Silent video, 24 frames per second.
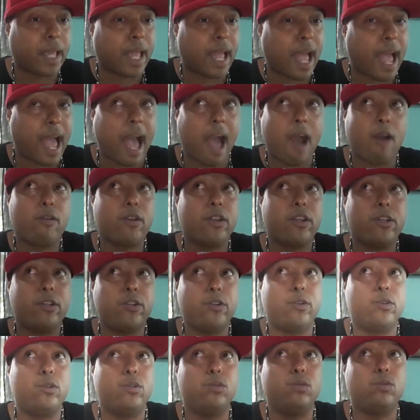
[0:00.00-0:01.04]
How do
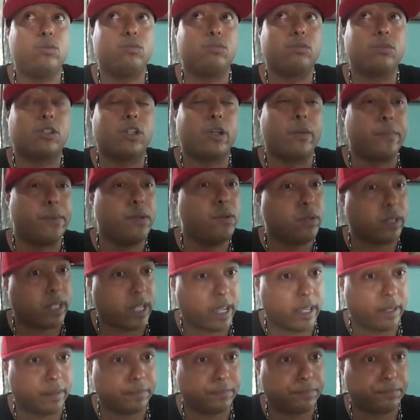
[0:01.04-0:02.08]
you
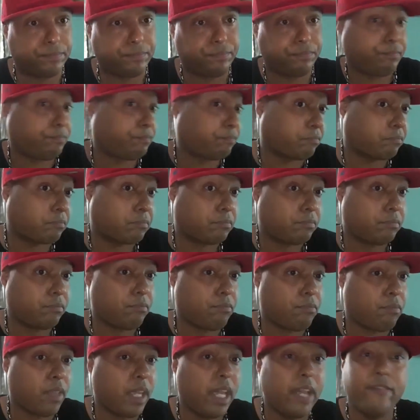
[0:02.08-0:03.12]
communicate
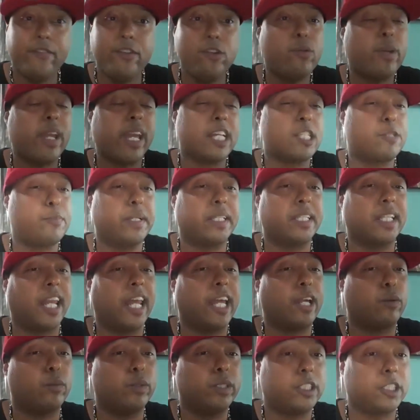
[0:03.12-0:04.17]
if you can't speak the
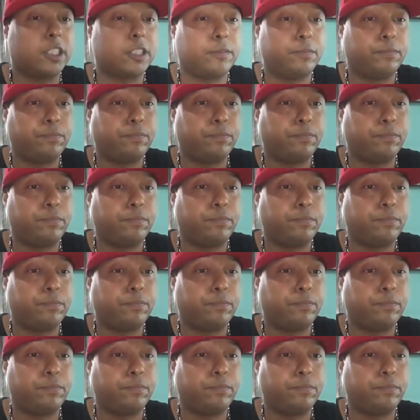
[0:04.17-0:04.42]
language?